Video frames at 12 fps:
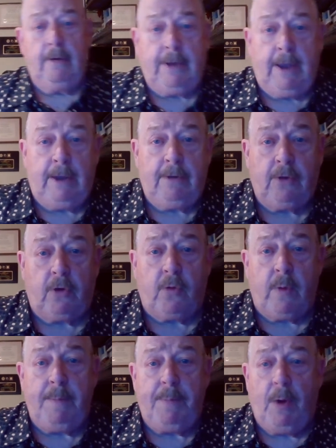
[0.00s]
Okay, the
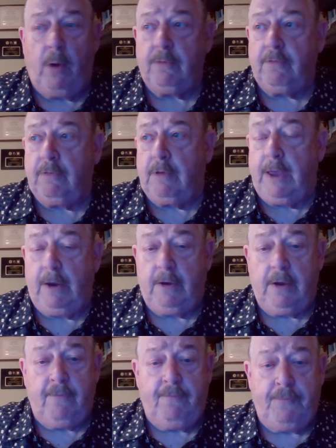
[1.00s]
green belt
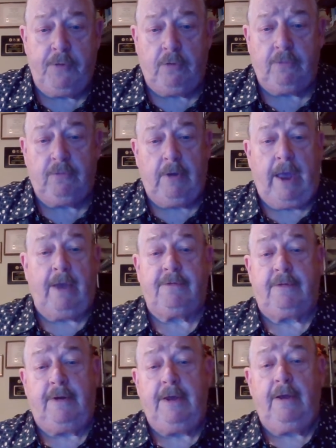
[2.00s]
getting confused
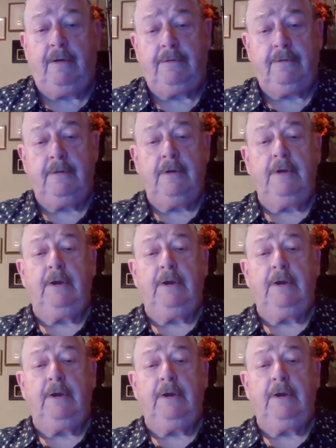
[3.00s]
as it is.